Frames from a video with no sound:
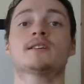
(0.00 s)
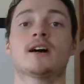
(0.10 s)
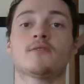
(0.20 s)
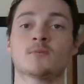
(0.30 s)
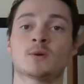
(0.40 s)
a
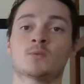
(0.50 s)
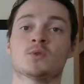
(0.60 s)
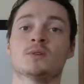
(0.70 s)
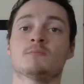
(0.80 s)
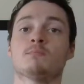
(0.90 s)
government
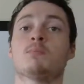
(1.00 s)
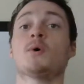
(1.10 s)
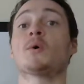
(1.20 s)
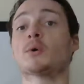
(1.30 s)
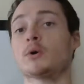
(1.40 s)
will
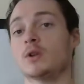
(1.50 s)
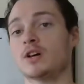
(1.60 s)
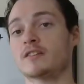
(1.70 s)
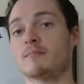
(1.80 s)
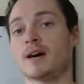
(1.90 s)
borrow a
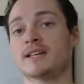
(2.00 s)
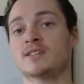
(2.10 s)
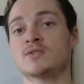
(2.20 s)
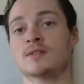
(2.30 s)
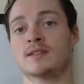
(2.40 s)
lot of money
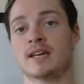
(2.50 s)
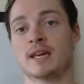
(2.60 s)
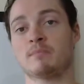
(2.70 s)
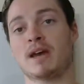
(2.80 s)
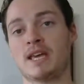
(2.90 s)
so that they
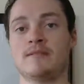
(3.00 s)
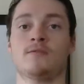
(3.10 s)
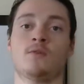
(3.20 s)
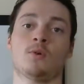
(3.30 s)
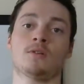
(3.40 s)
can pay
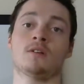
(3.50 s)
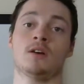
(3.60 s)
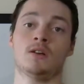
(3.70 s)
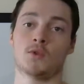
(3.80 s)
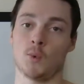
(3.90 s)
for
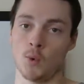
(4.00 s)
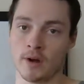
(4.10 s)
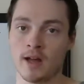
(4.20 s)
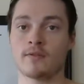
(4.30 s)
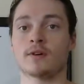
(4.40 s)
the war
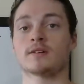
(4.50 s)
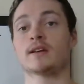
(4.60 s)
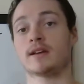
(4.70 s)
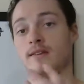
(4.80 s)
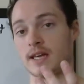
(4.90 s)
effort,
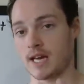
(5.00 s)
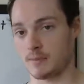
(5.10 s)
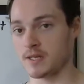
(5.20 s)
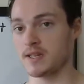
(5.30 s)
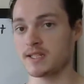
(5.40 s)
and that
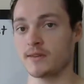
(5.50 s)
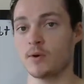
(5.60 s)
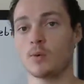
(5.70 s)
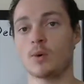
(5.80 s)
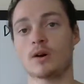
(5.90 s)
happened in the
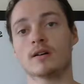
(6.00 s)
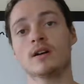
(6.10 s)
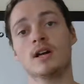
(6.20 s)
Civil War.